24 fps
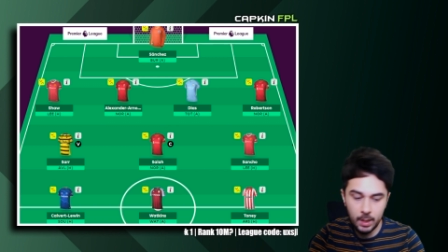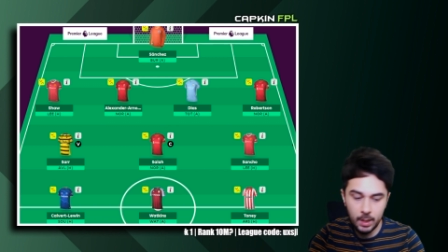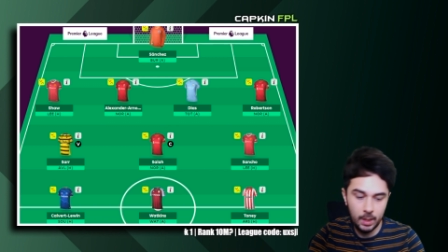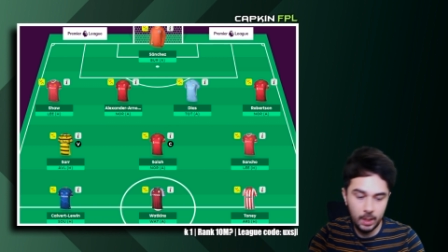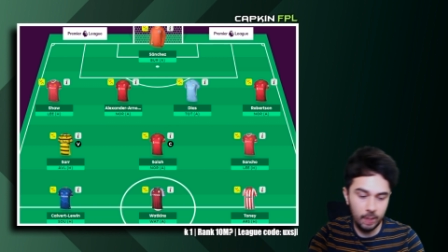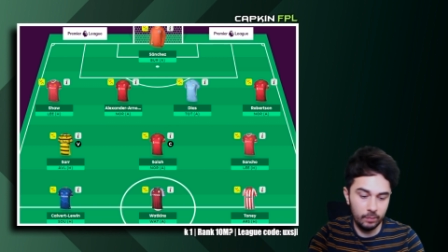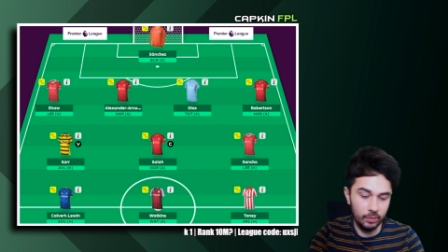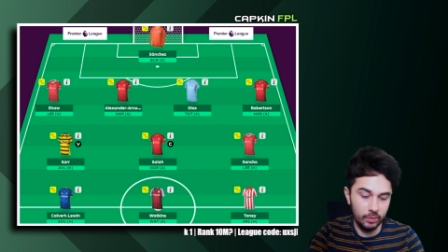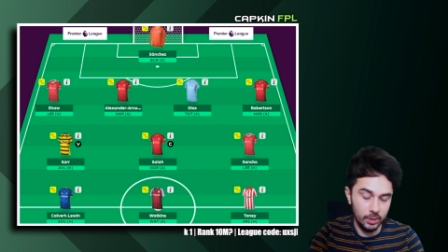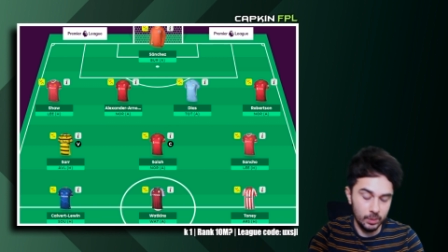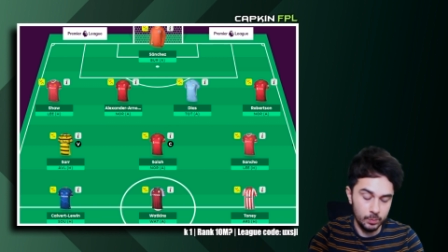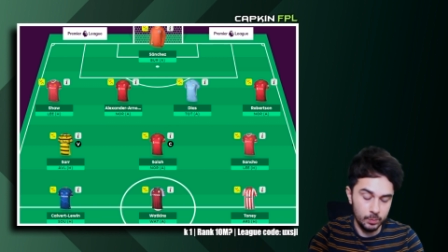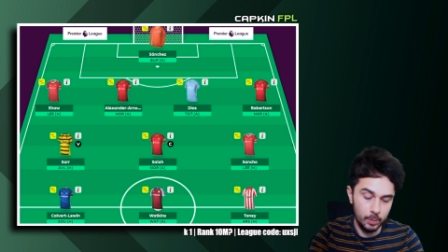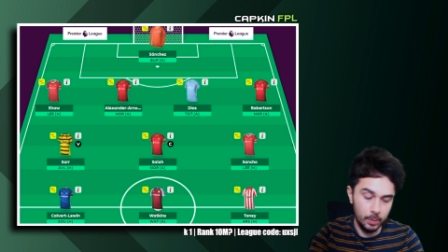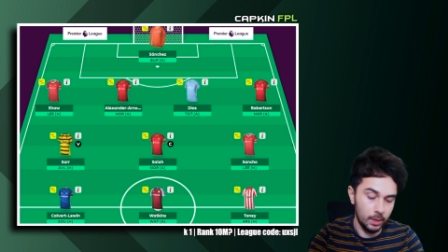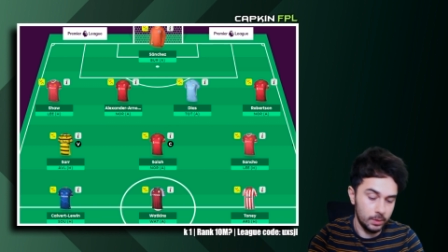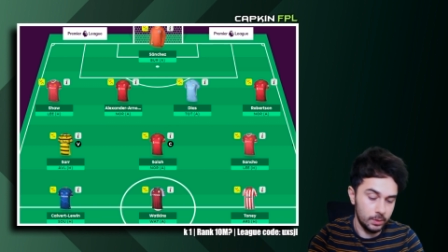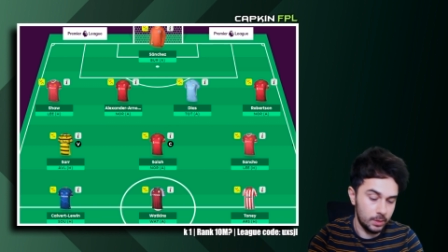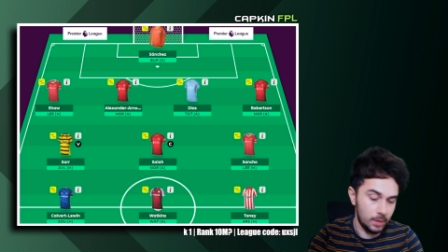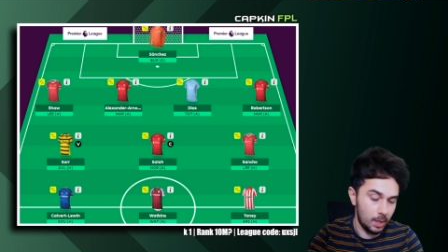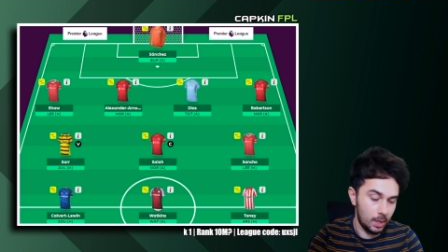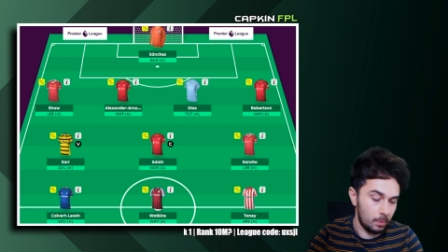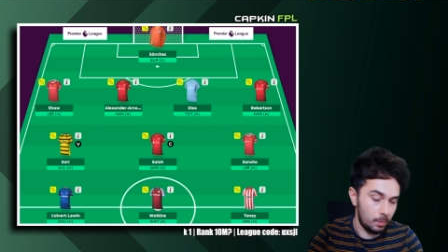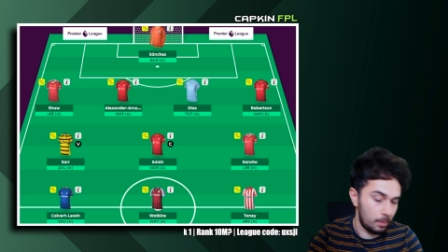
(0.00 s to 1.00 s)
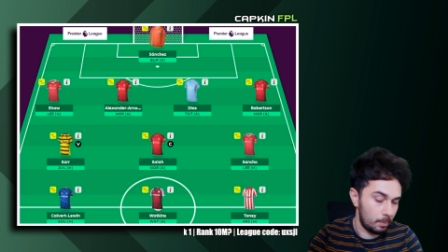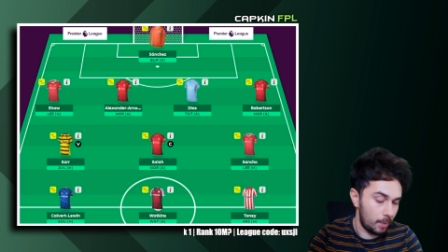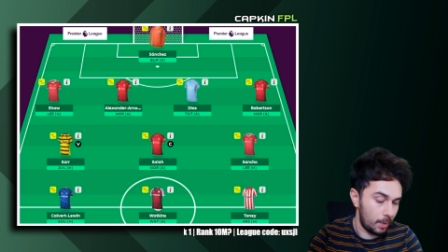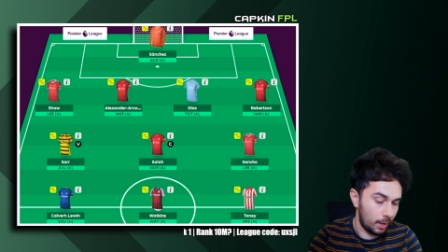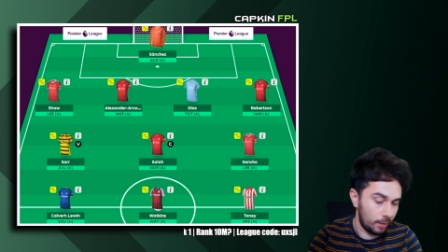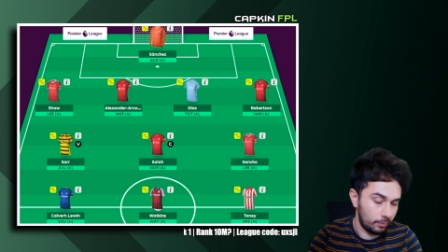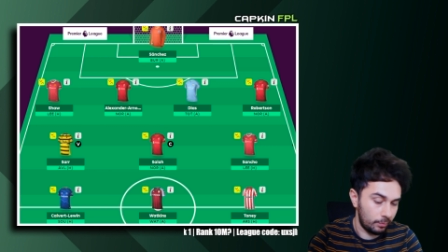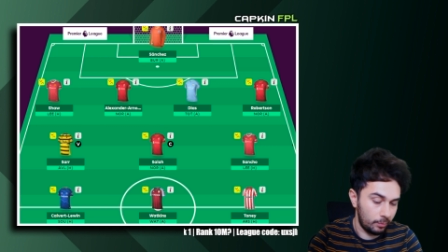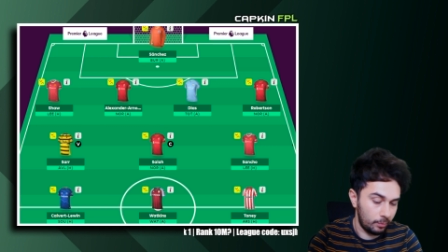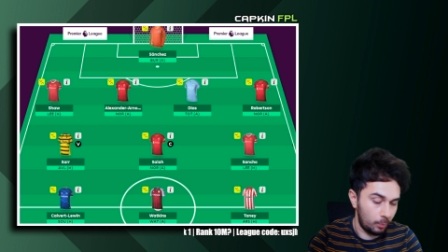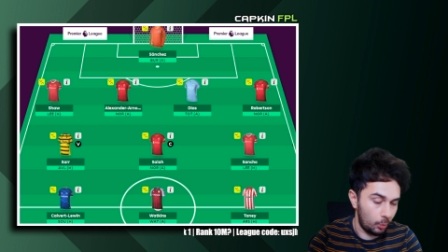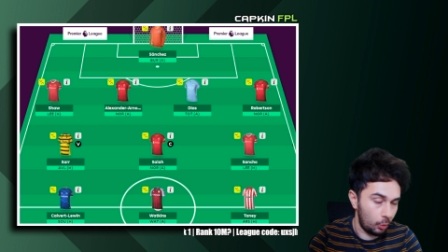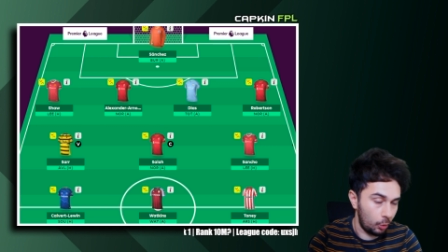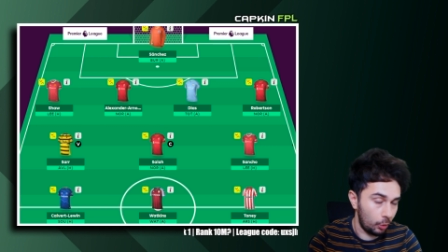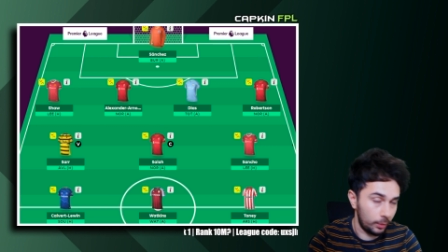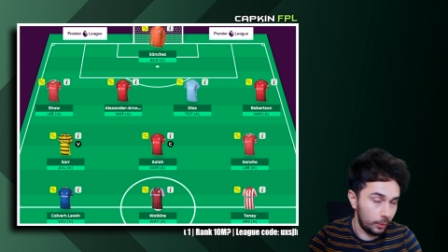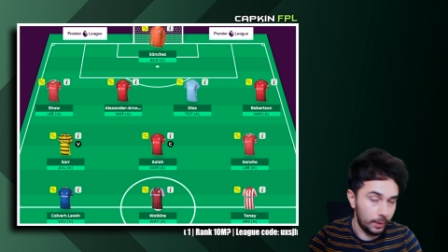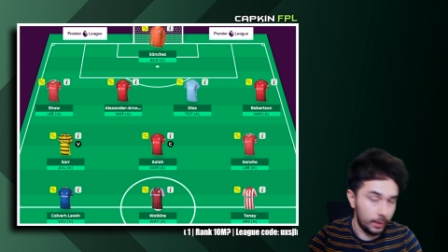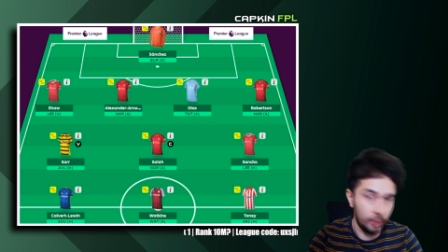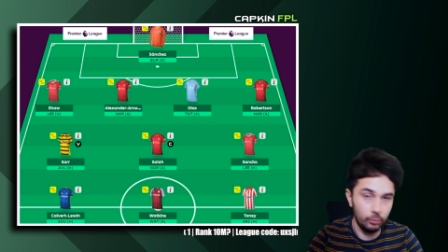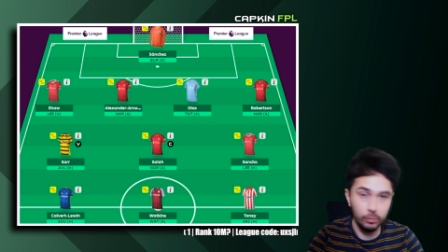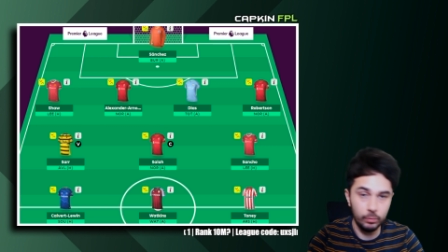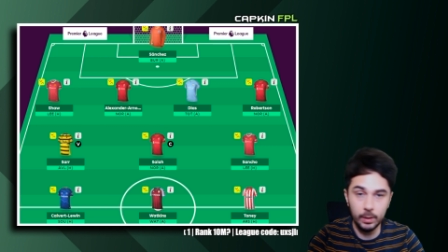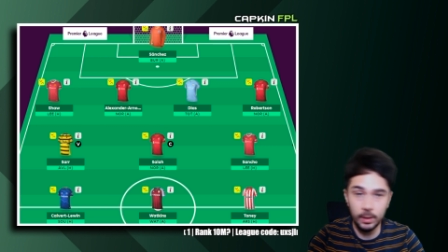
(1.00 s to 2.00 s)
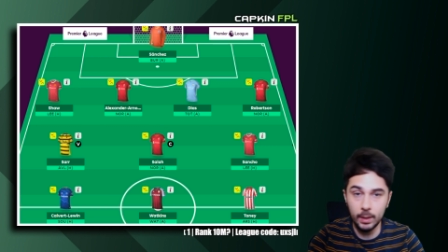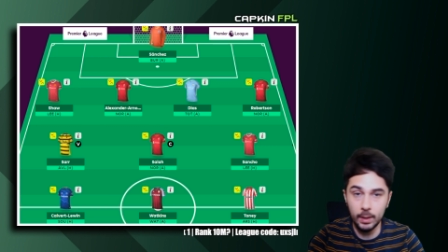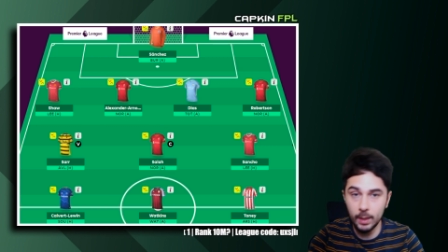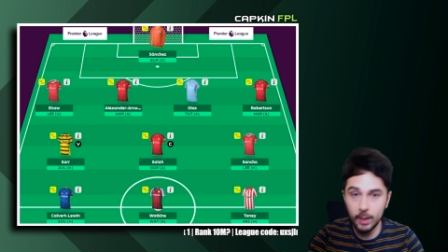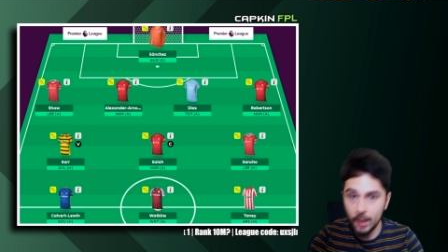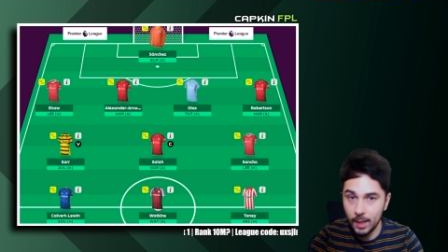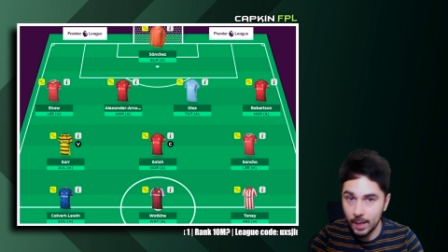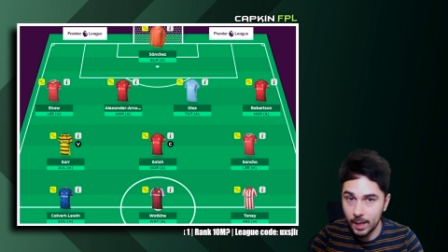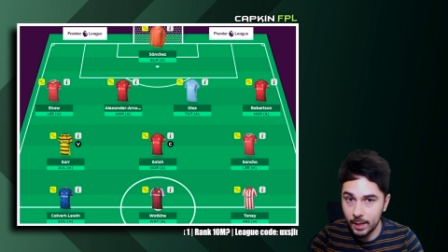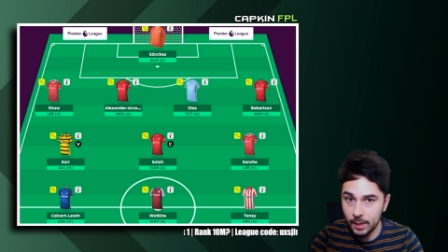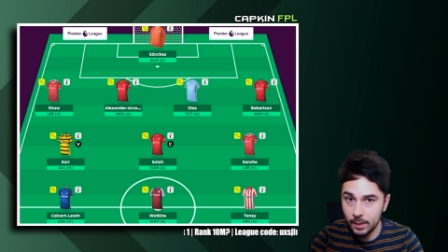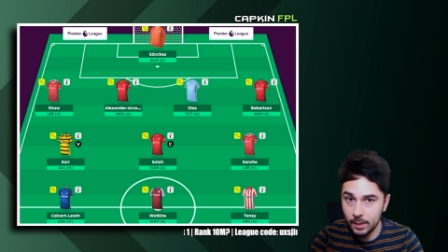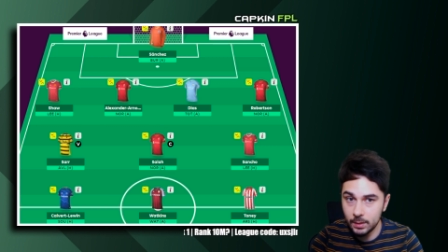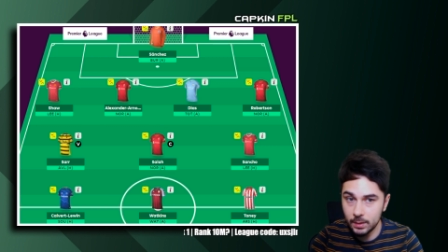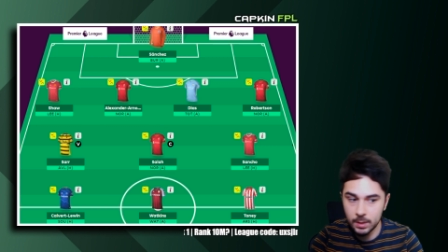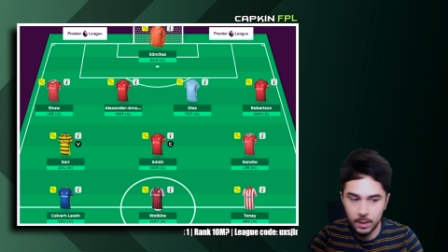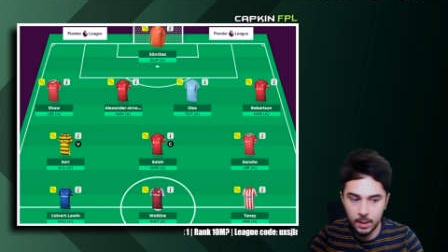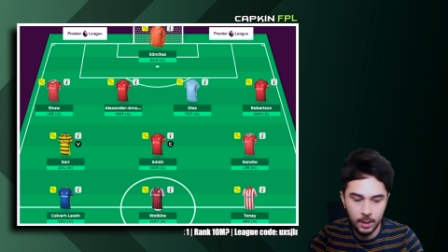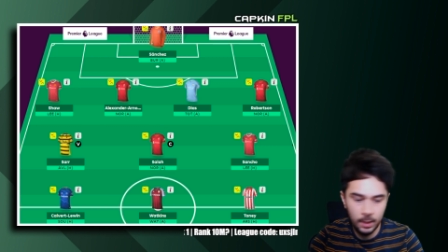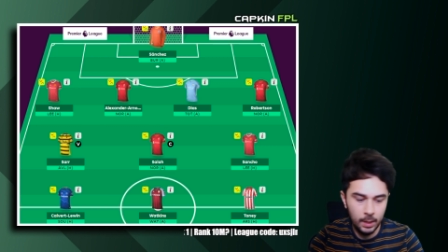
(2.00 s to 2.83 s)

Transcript: if there's players coming back from a holiday really late,